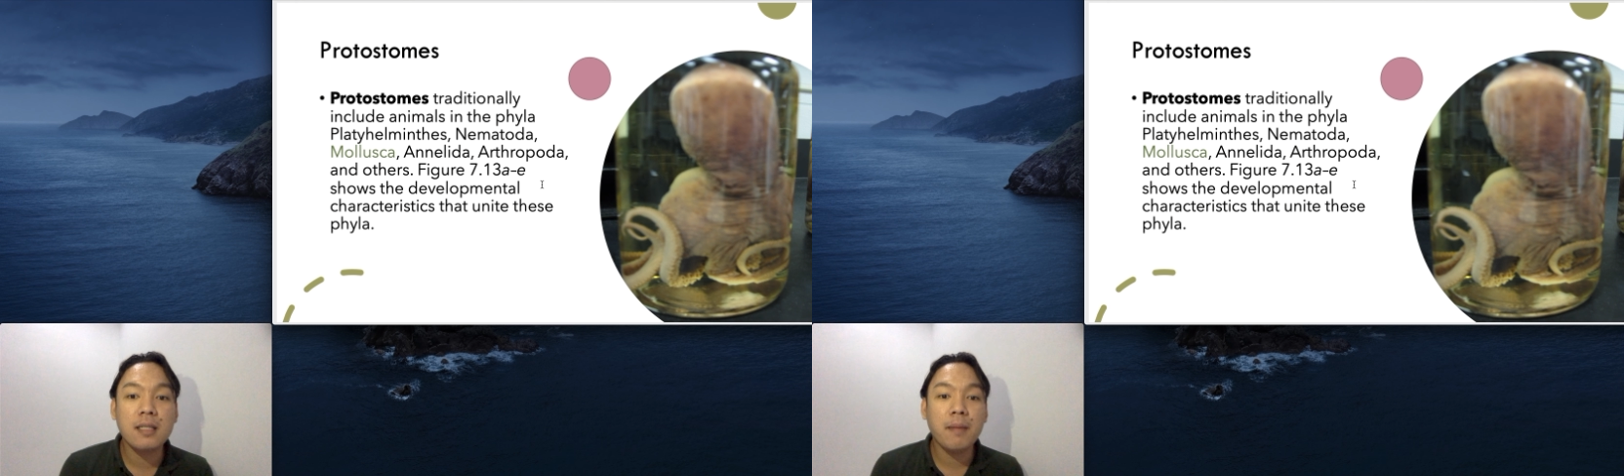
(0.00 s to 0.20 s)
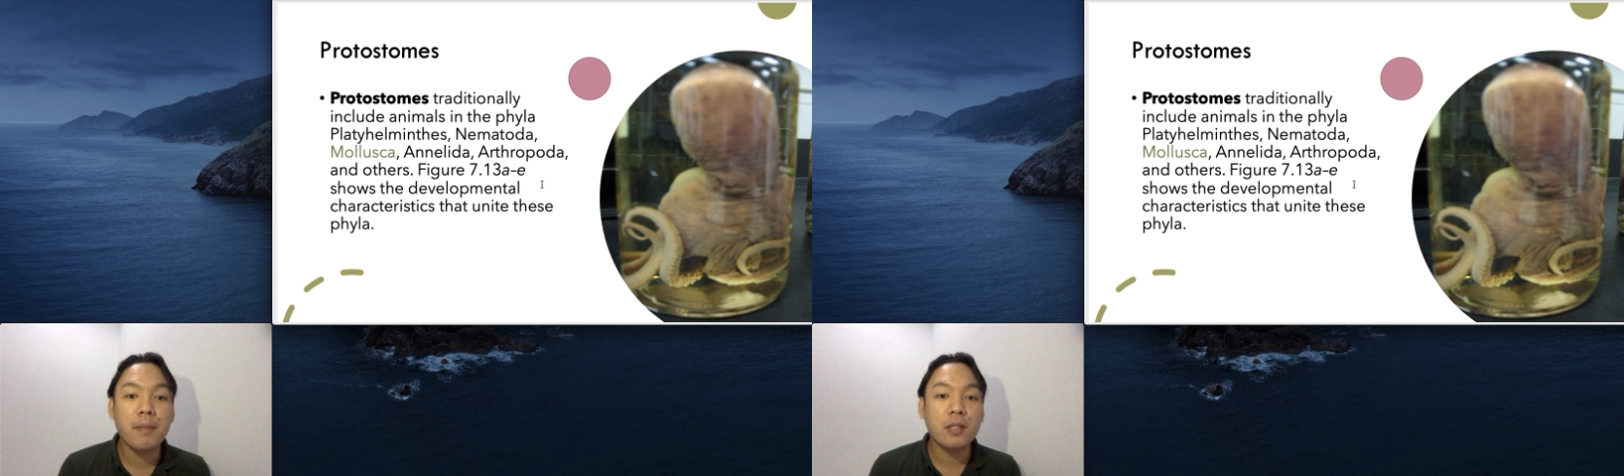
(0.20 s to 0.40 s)

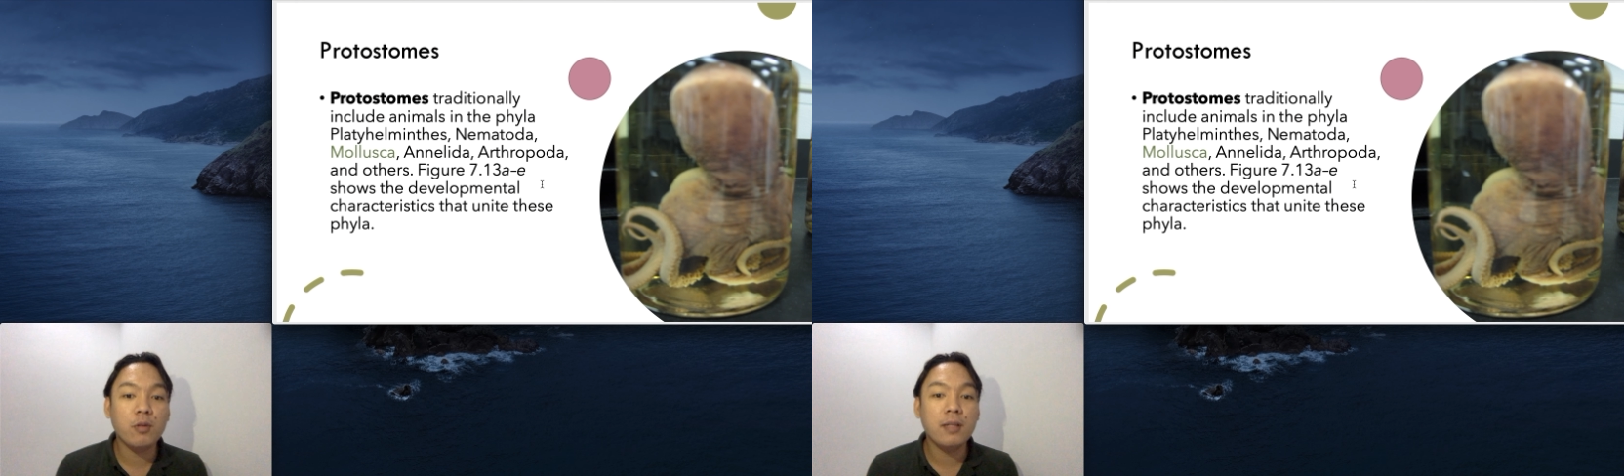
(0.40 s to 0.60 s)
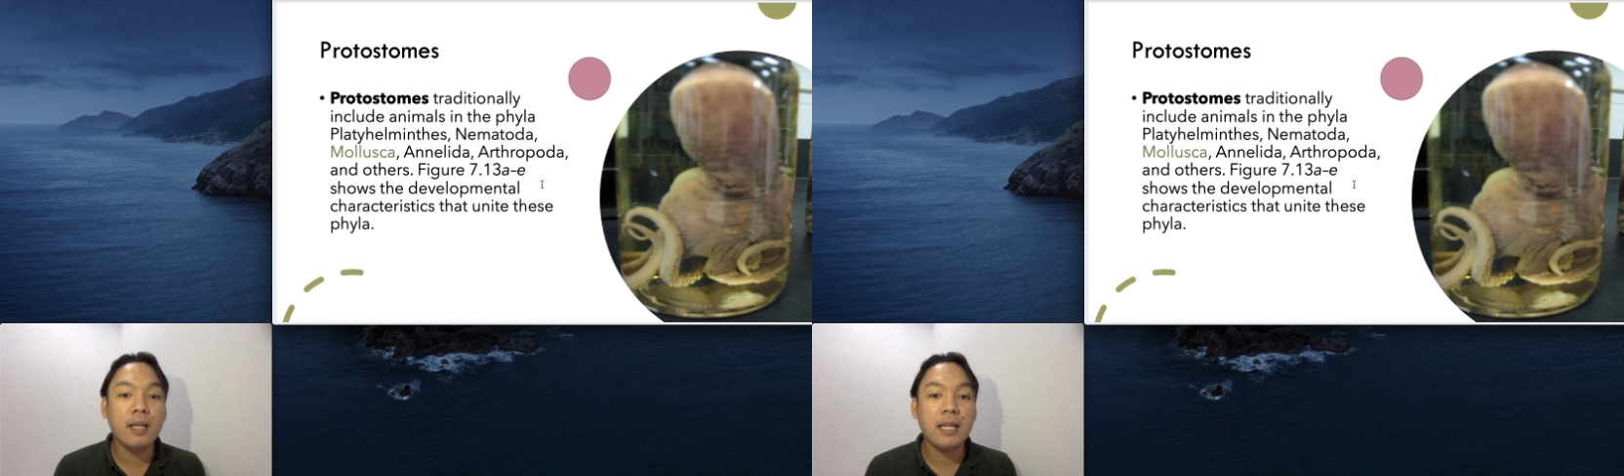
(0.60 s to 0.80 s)

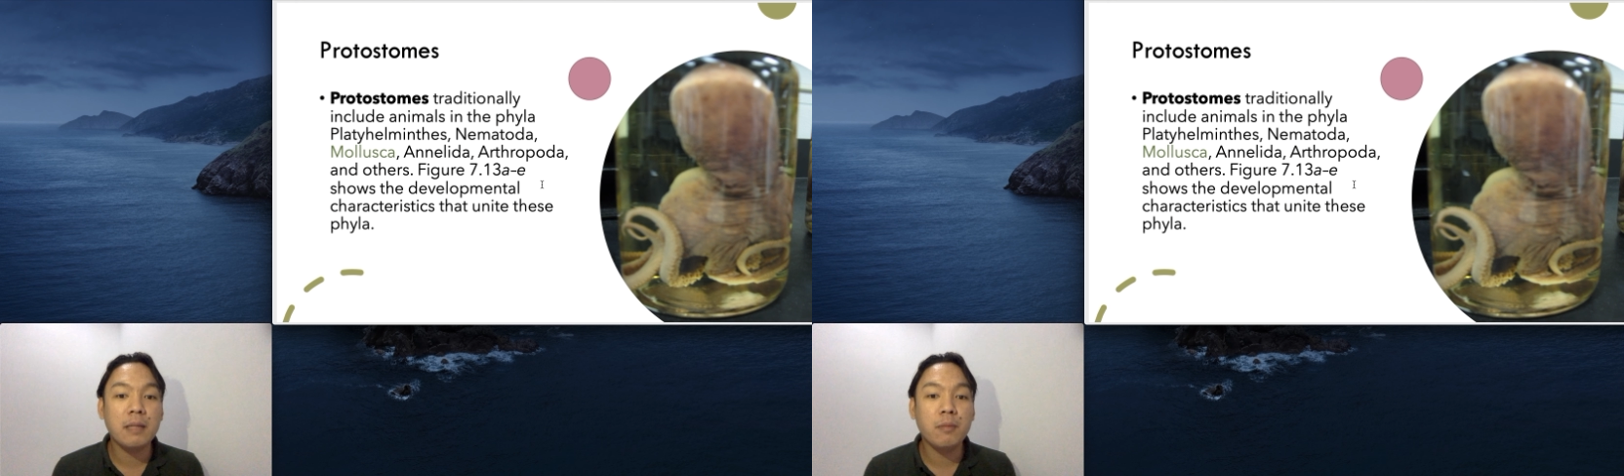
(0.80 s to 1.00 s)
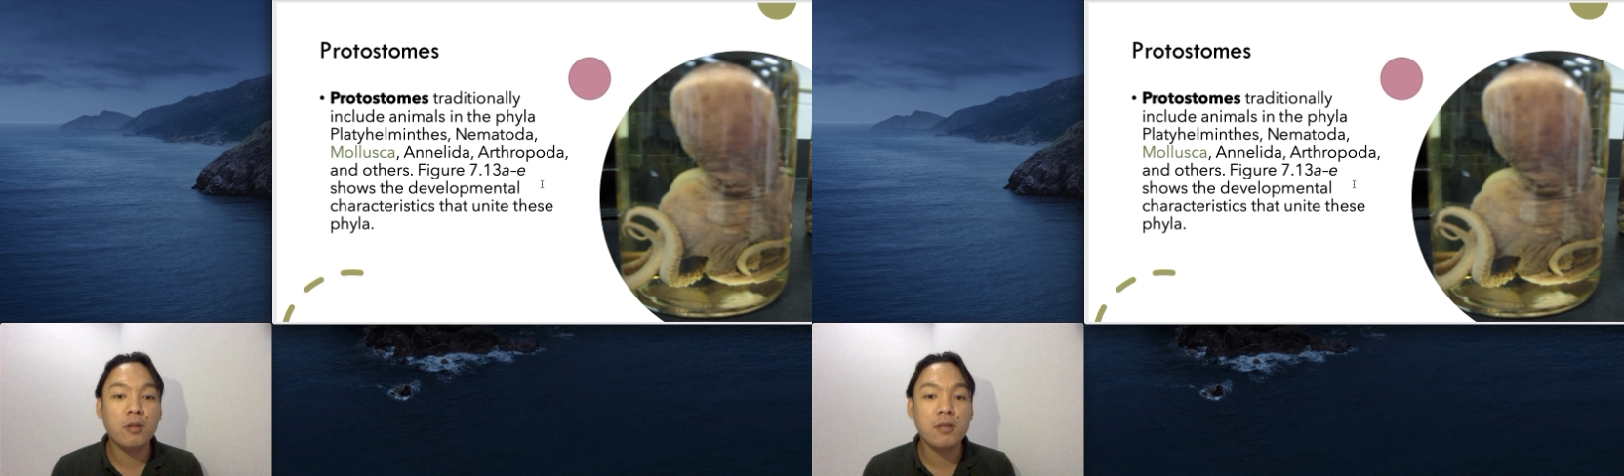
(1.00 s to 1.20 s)
Nematoda,
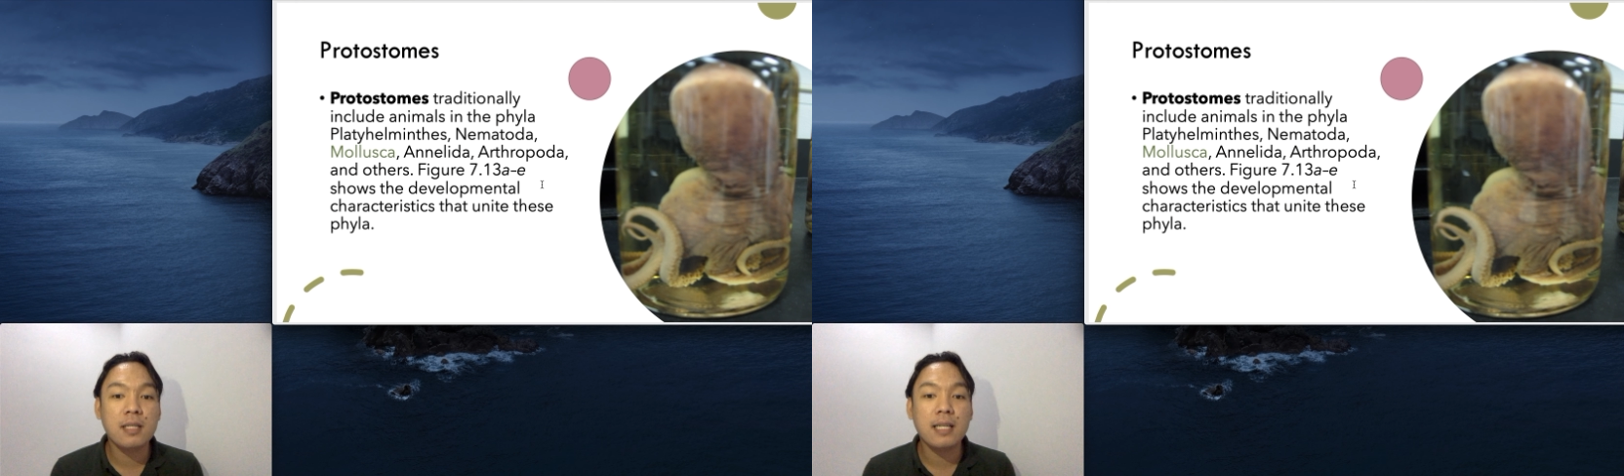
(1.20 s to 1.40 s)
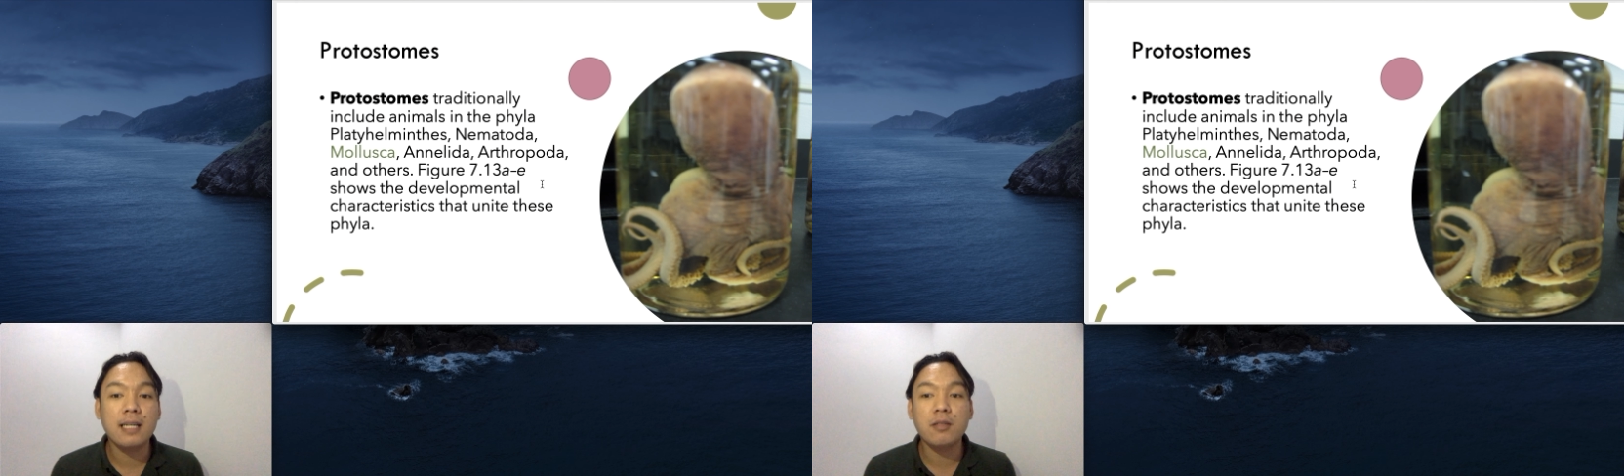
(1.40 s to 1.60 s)
and Mollusca.